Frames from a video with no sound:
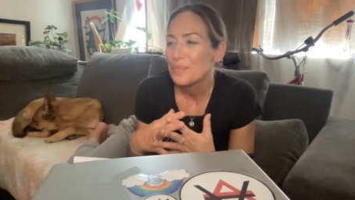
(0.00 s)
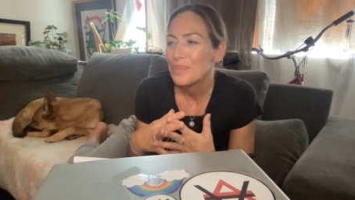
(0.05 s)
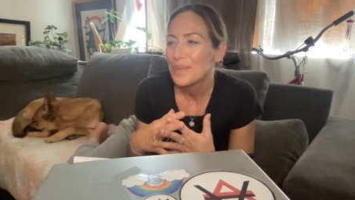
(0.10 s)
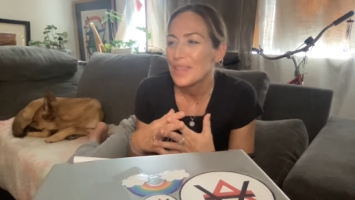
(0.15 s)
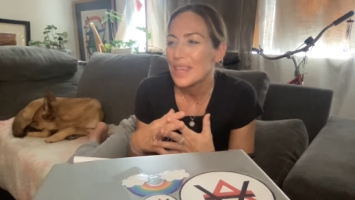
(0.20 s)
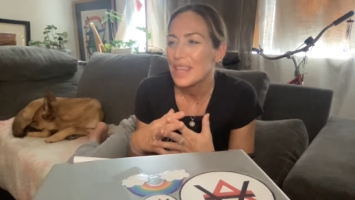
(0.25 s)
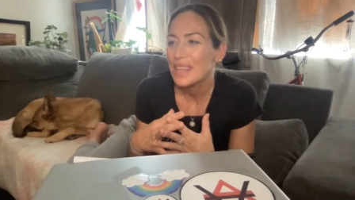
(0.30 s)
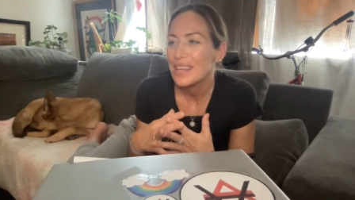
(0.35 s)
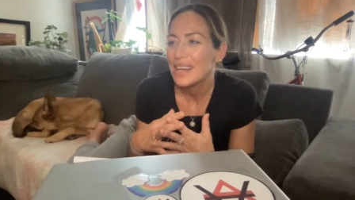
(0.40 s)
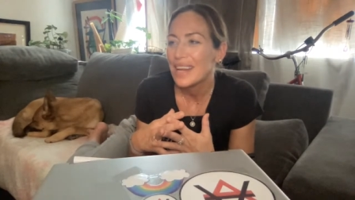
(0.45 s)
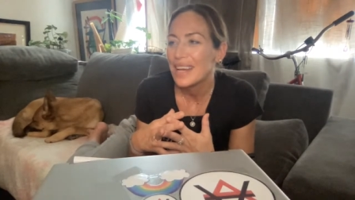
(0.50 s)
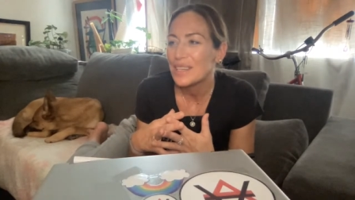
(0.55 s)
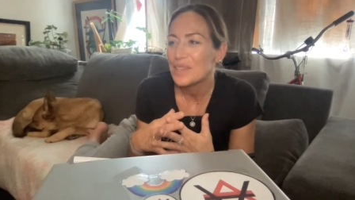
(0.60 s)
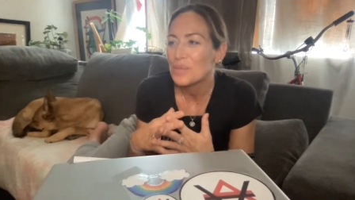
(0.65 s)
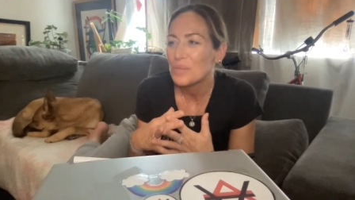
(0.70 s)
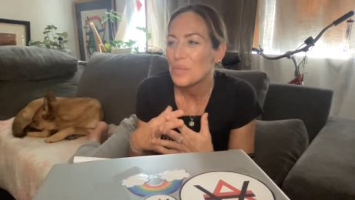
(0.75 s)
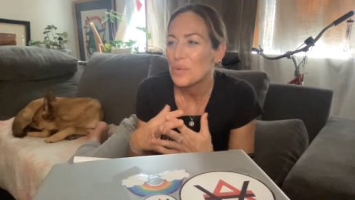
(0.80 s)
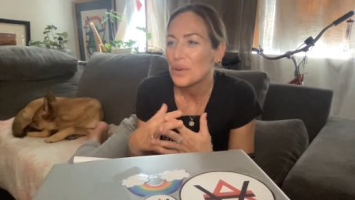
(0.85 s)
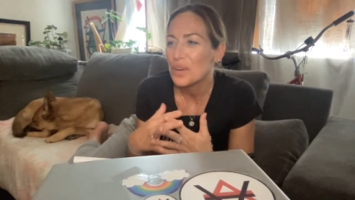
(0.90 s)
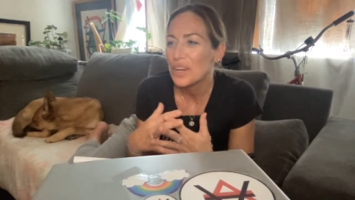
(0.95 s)
But then the
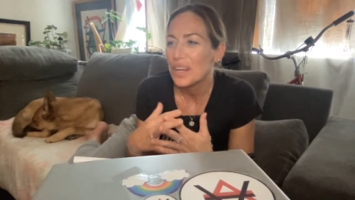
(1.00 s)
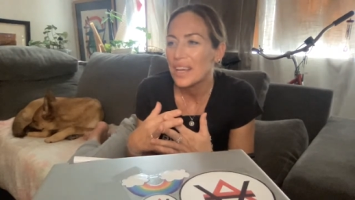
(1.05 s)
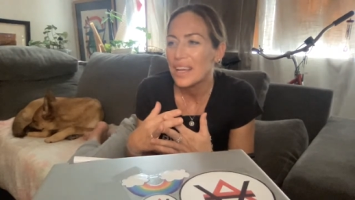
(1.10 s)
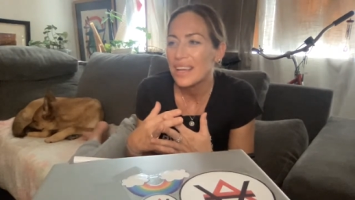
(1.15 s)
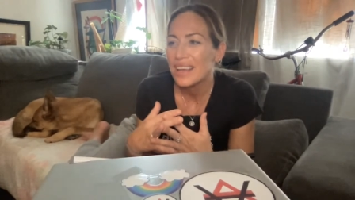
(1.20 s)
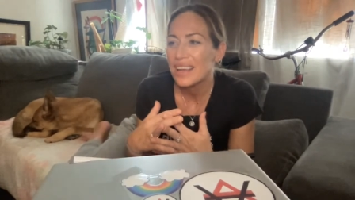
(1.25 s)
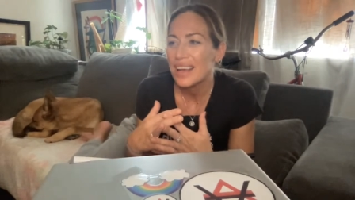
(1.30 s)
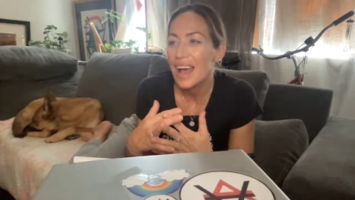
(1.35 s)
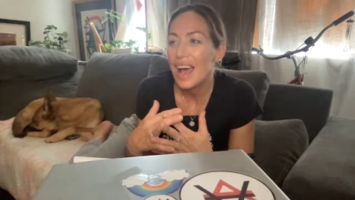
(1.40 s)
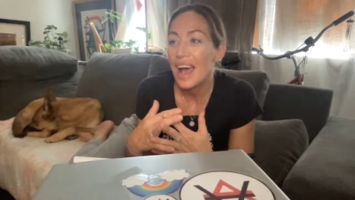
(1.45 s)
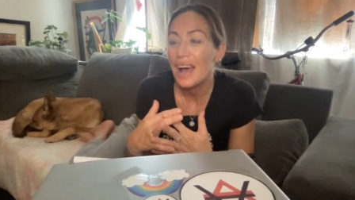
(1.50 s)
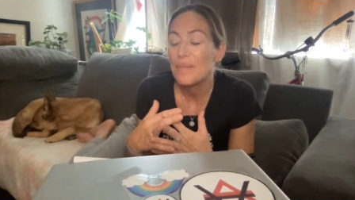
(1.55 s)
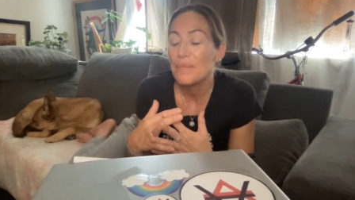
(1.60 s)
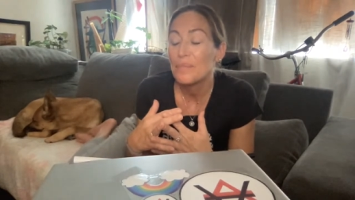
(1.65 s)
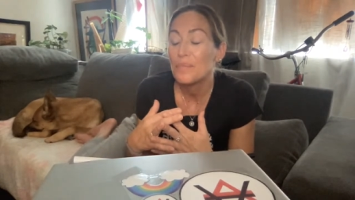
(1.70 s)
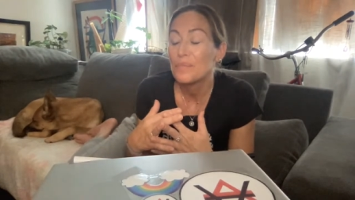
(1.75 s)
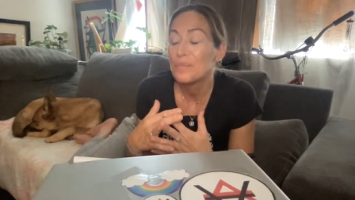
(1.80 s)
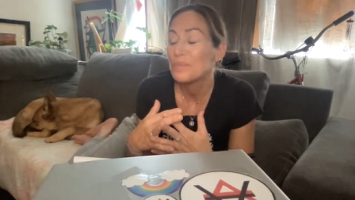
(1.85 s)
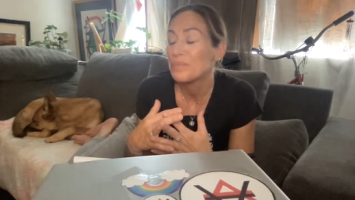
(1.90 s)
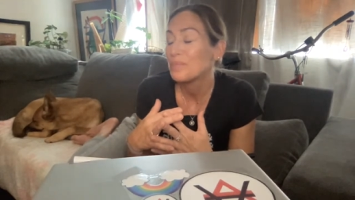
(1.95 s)
next morning, I
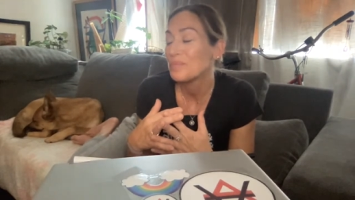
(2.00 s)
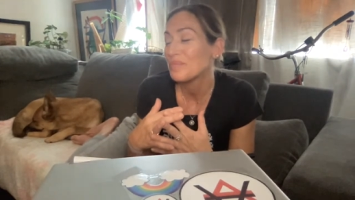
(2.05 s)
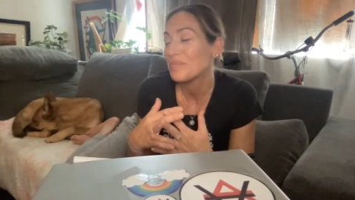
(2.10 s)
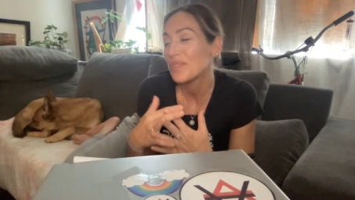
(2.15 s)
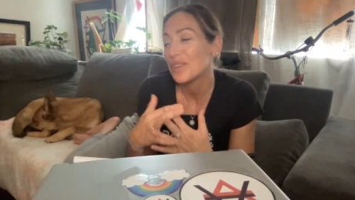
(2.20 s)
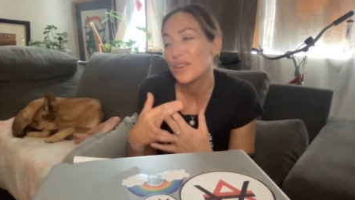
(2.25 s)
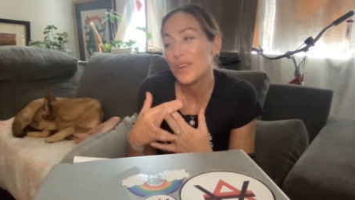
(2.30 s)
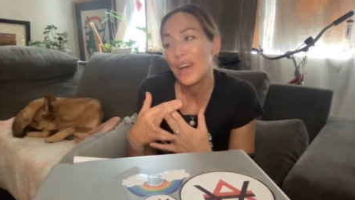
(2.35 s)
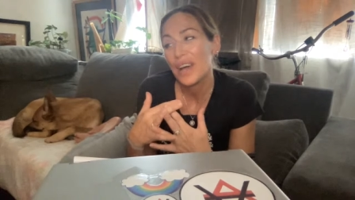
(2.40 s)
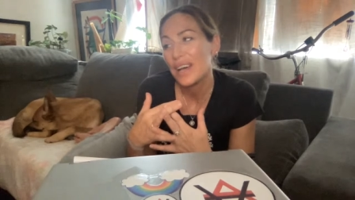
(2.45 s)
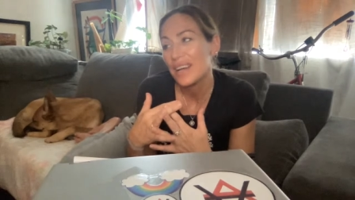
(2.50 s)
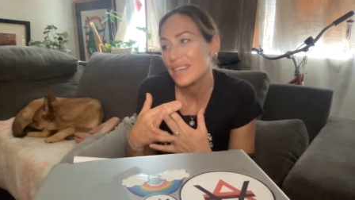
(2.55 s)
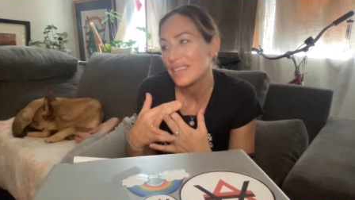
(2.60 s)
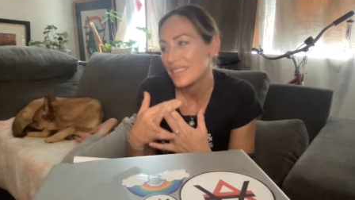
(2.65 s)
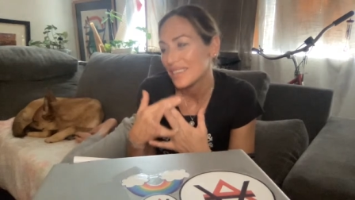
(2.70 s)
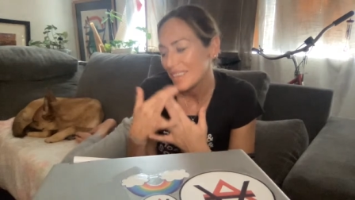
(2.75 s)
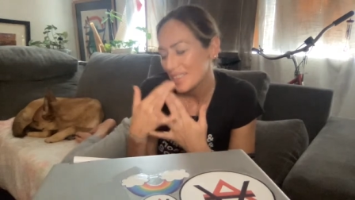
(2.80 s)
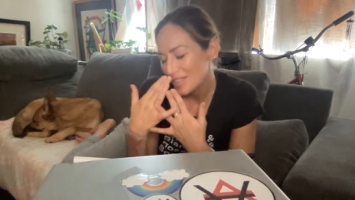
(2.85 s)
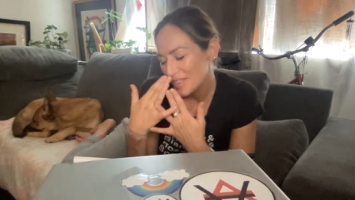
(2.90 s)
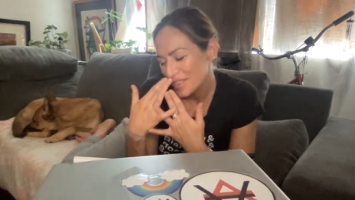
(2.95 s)

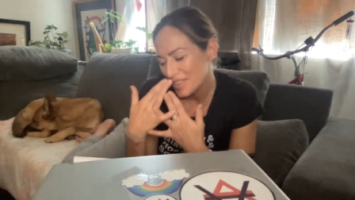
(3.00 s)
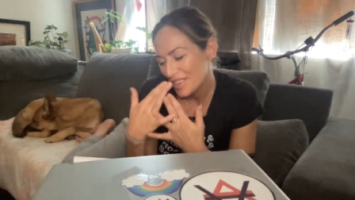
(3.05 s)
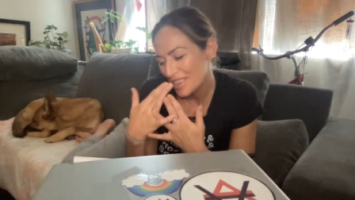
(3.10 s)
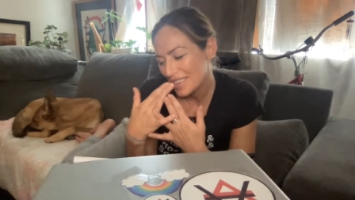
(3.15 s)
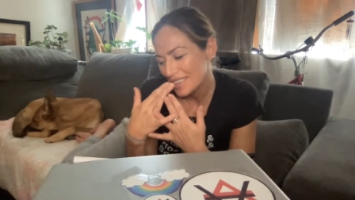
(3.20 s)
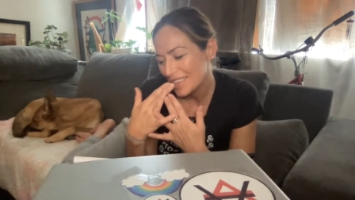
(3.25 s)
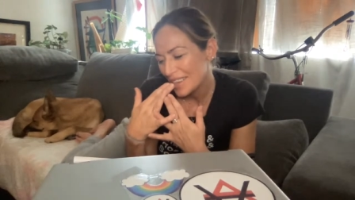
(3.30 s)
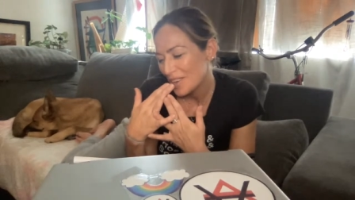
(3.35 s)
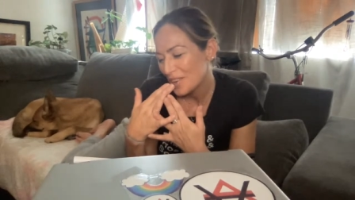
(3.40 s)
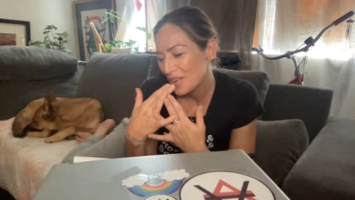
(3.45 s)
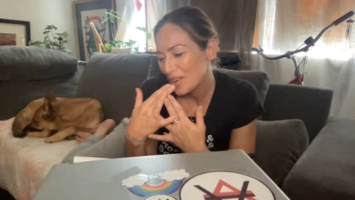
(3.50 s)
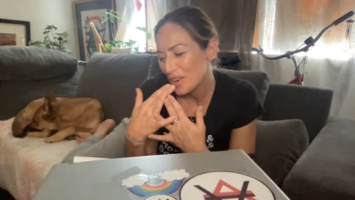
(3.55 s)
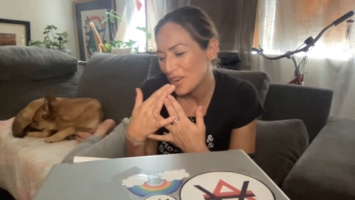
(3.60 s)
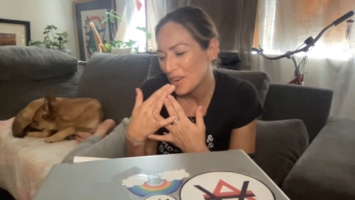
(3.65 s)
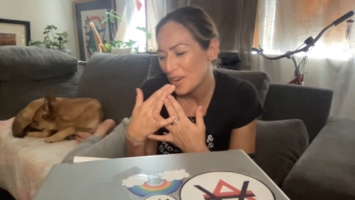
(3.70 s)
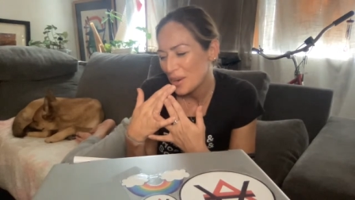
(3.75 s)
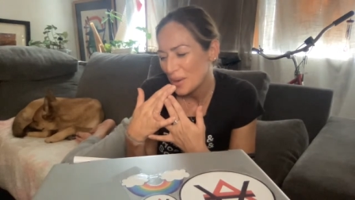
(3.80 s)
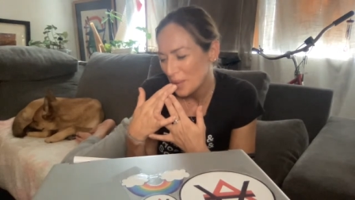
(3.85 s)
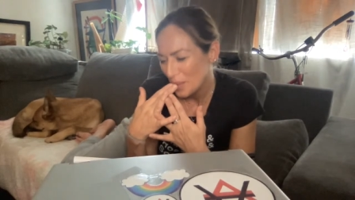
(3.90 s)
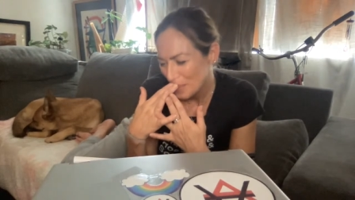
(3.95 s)
was just gonna say,
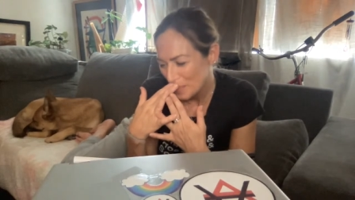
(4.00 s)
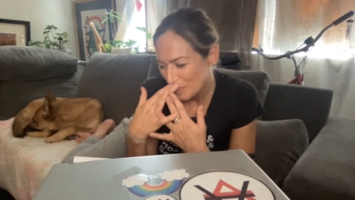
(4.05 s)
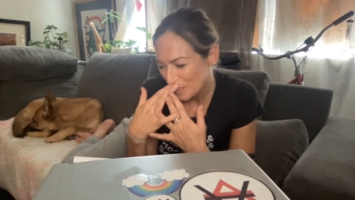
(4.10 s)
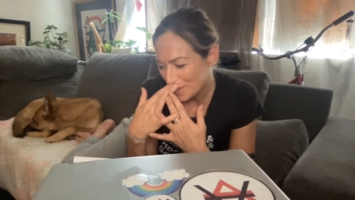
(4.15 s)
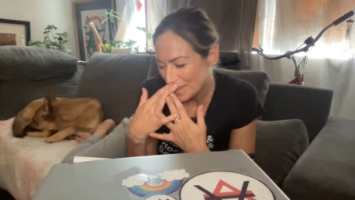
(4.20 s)
girl,